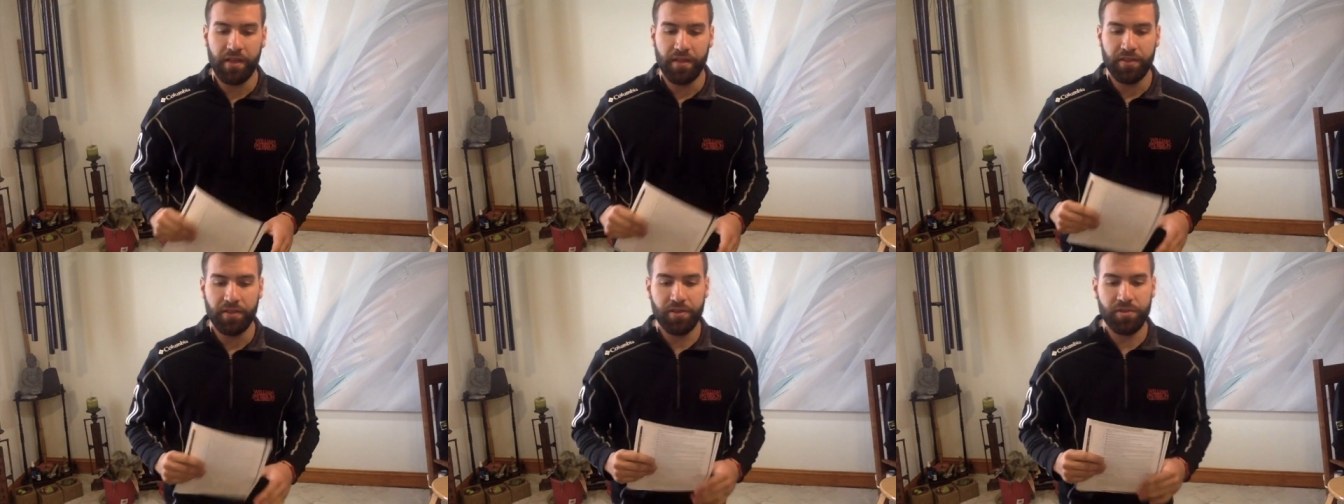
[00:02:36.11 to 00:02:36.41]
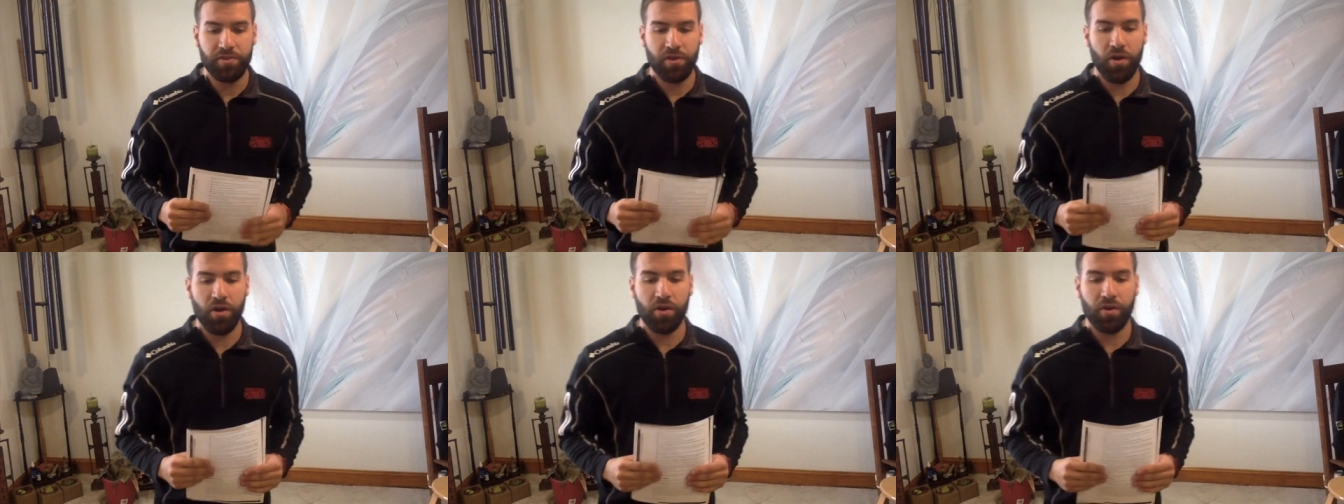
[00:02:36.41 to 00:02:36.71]

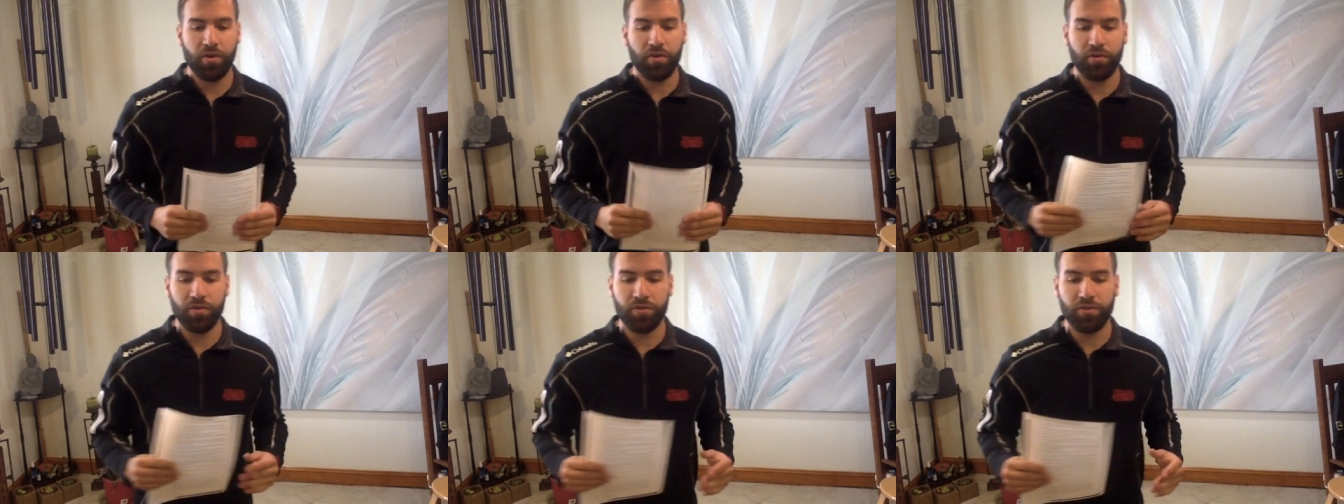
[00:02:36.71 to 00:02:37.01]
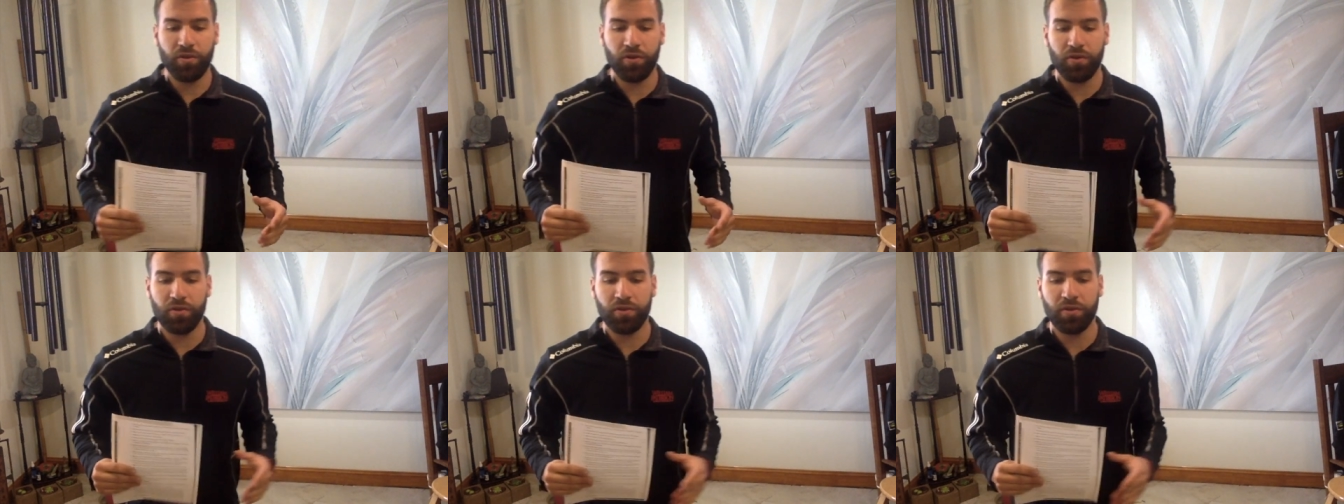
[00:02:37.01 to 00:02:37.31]
This article is
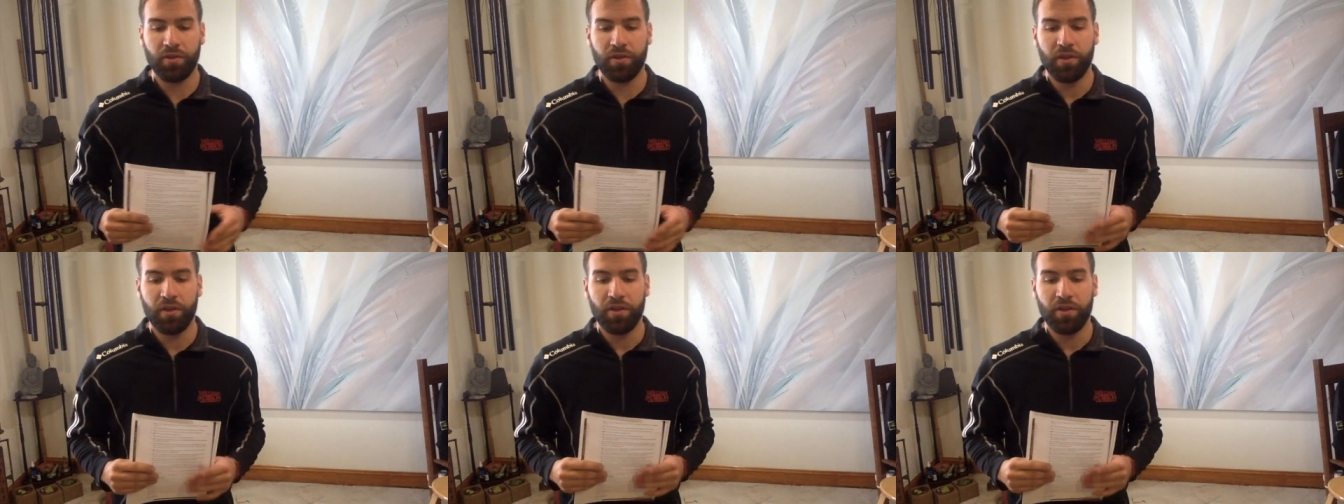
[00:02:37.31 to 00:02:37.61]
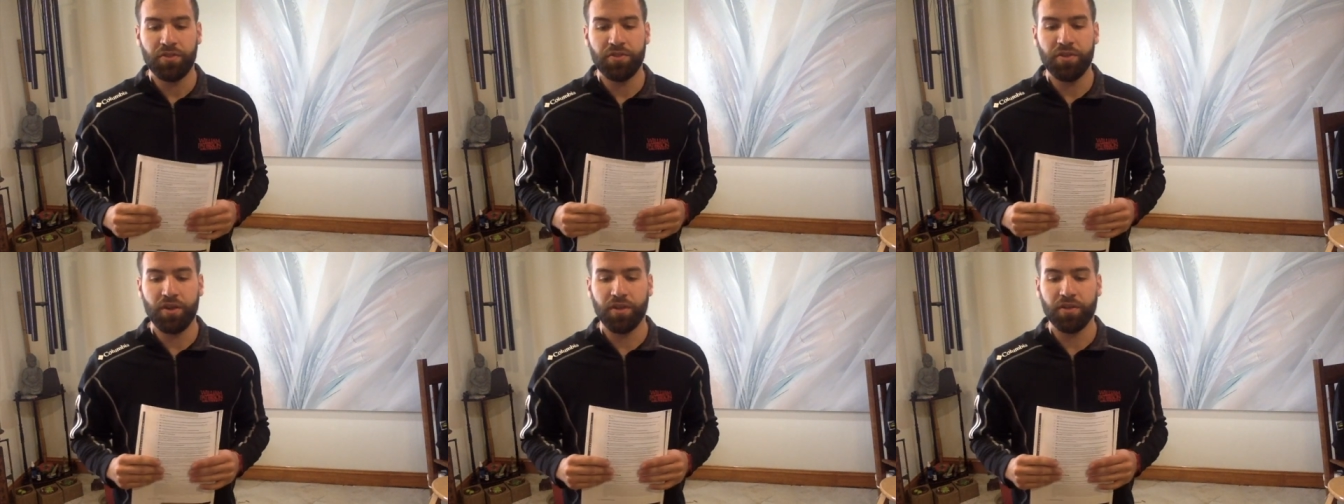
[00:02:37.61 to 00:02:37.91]
called
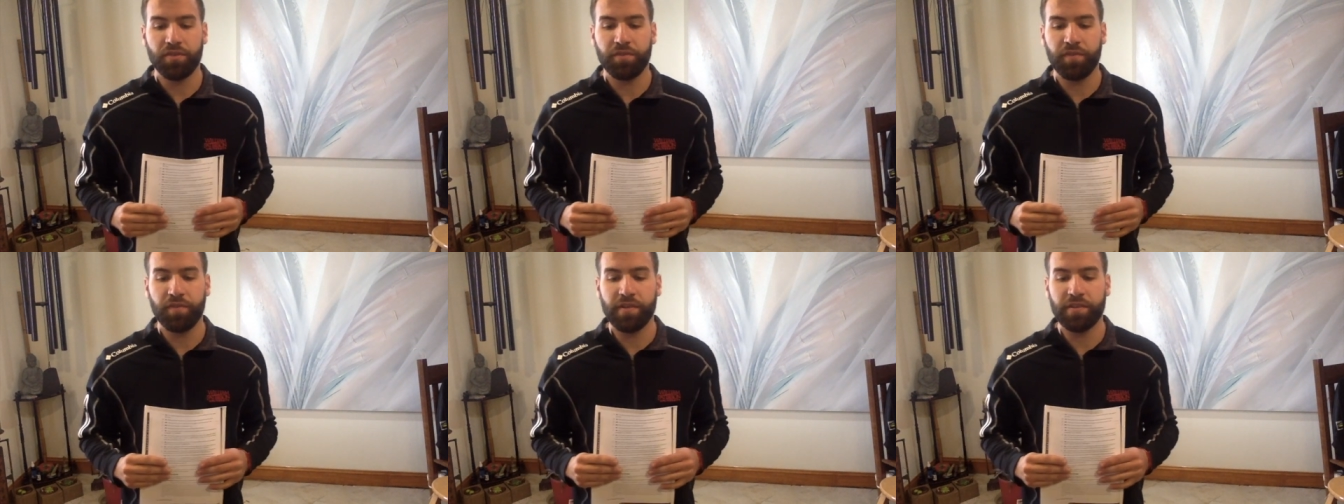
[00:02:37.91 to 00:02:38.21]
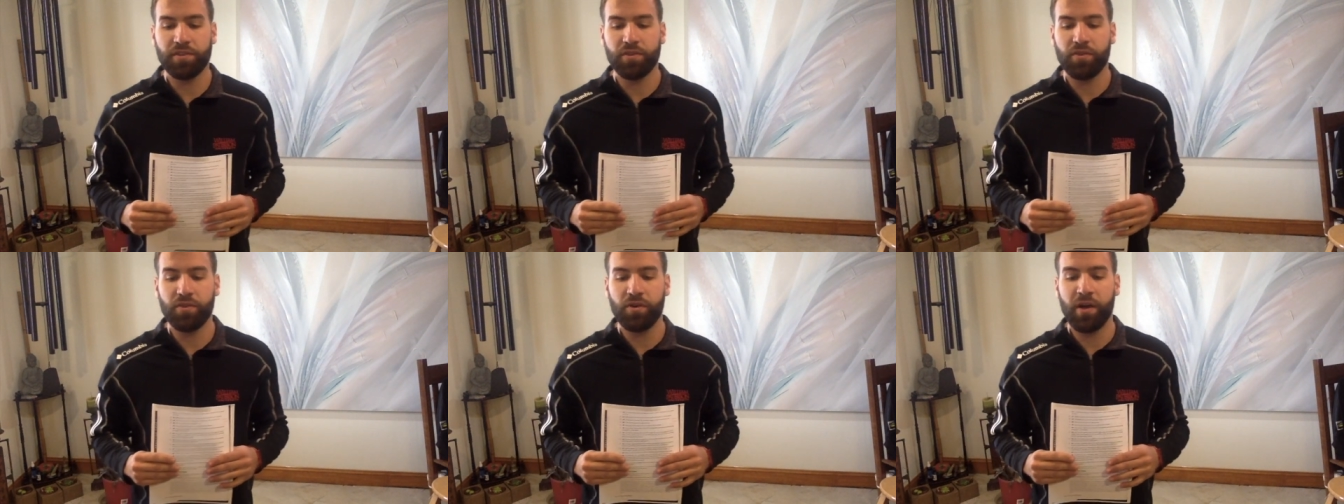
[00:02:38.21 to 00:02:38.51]
Does
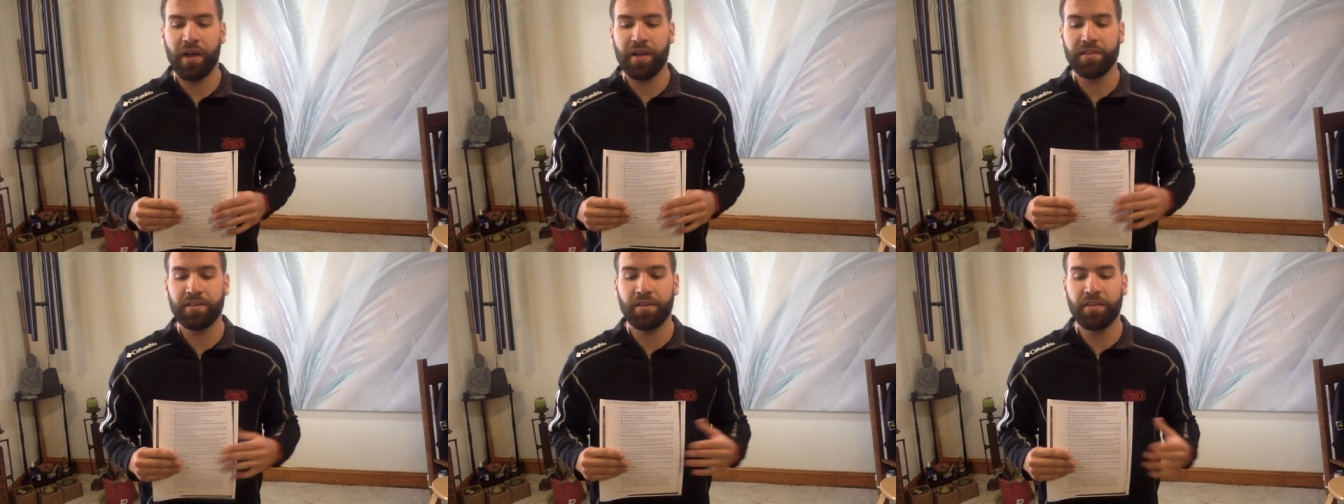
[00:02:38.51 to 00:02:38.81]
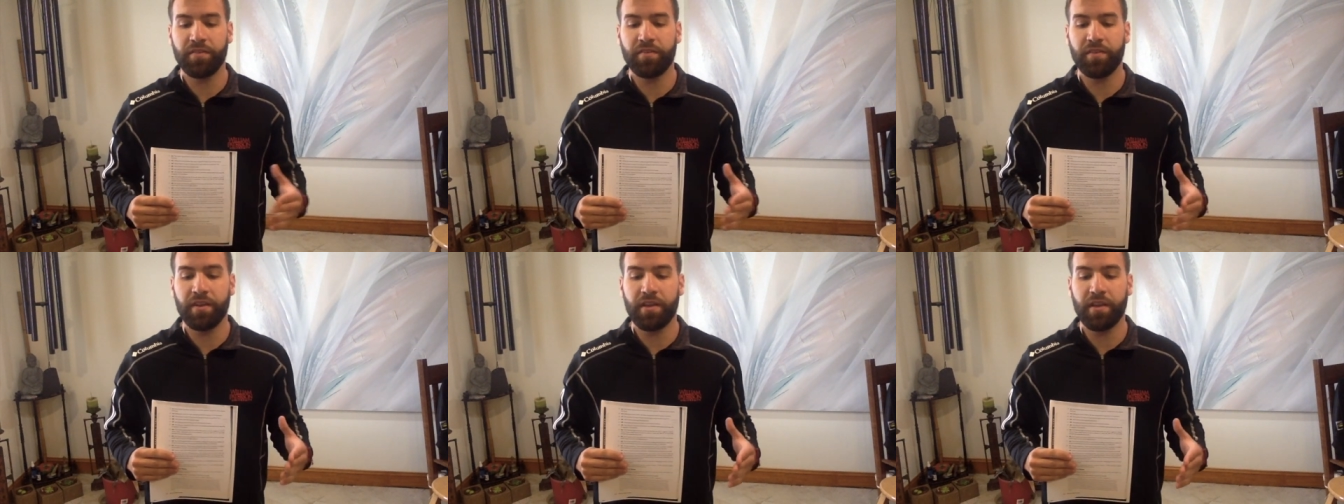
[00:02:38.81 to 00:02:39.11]
Physical
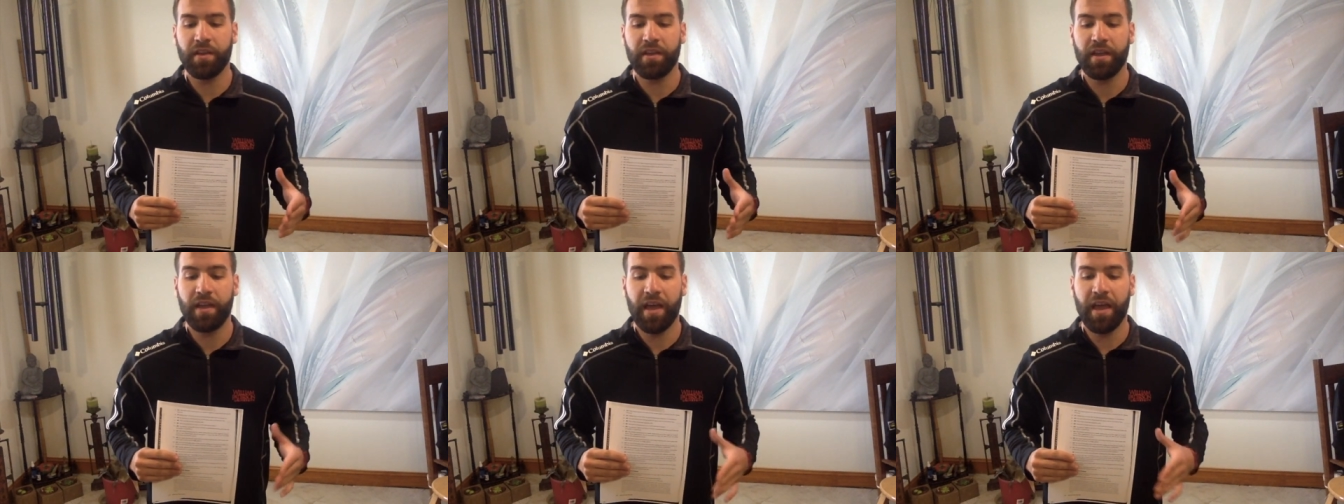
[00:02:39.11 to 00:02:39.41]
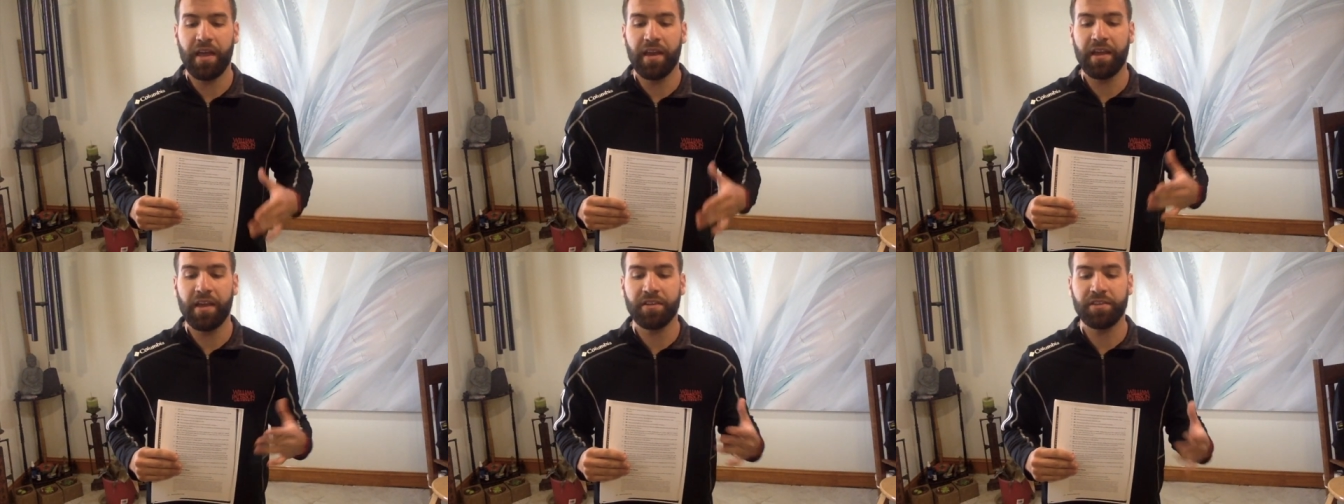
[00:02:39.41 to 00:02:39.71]
Activity
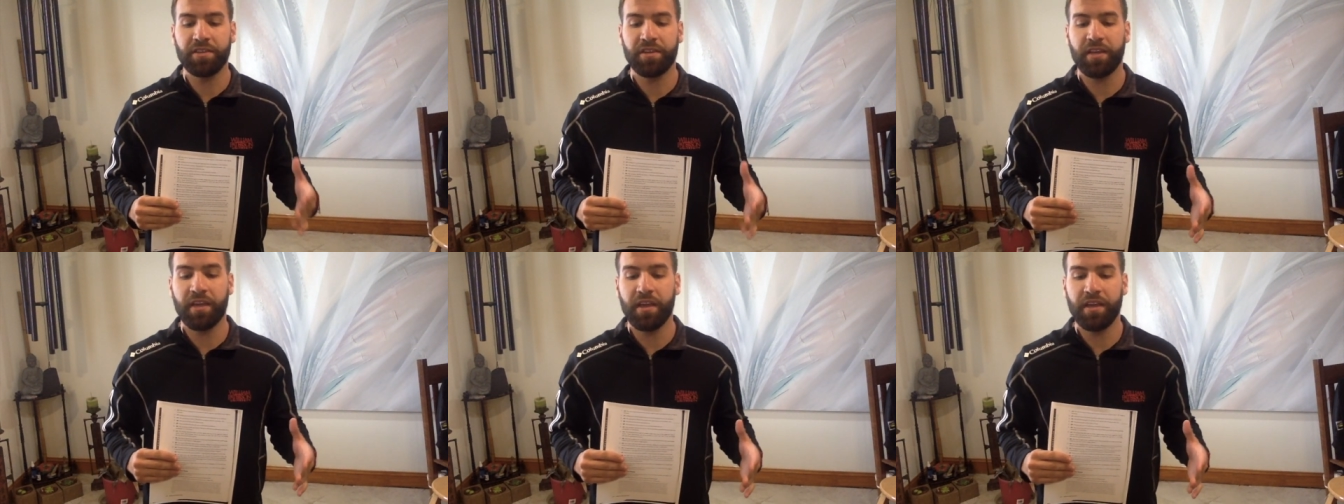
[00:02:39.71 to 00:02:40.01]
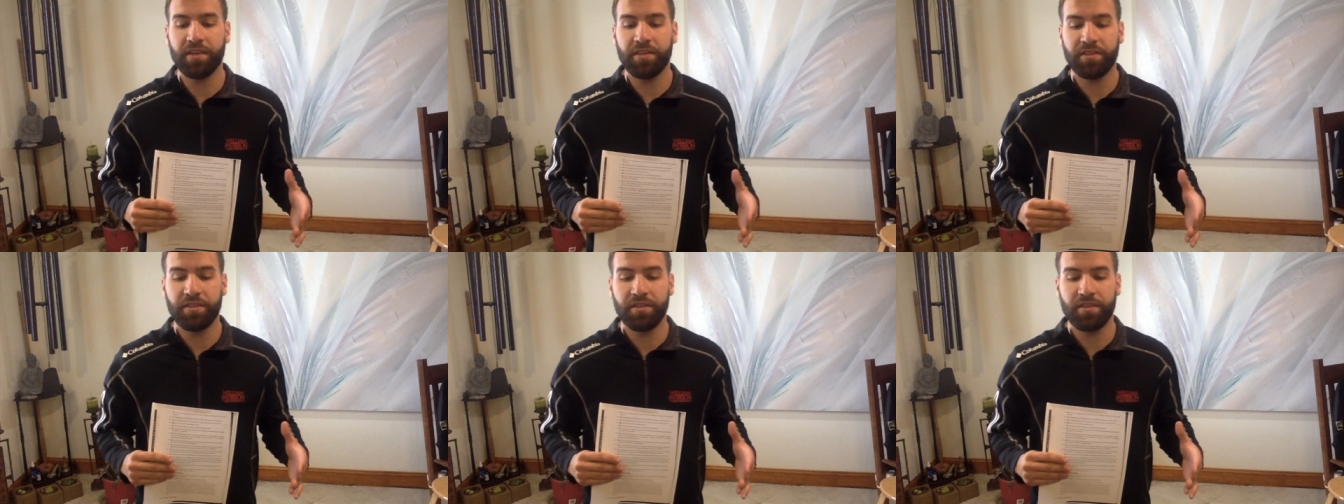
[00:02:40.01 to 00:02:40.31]
and
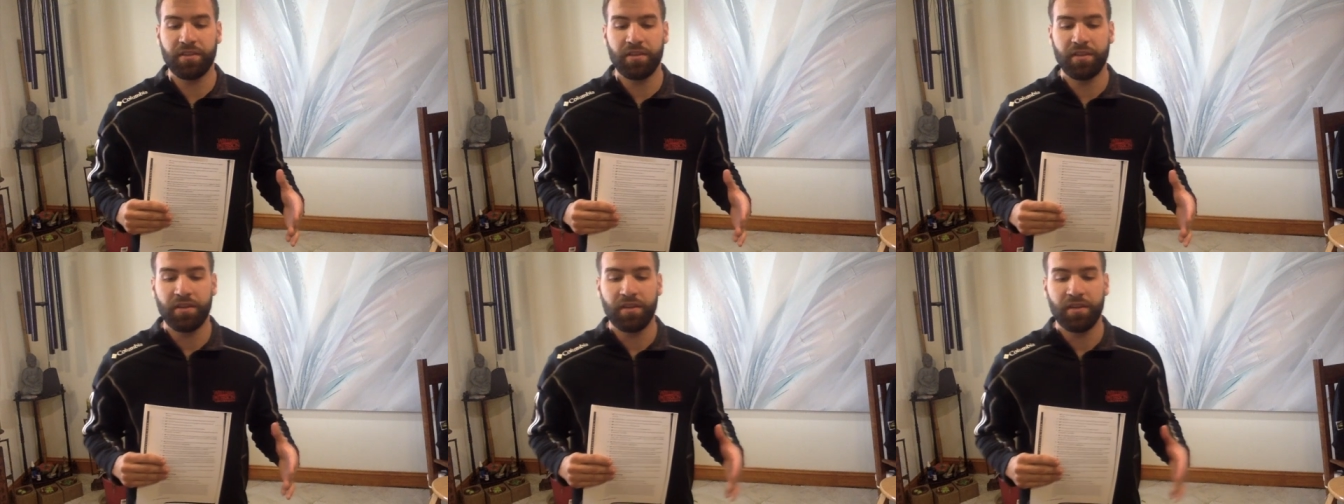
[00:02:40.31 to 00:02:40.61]
Education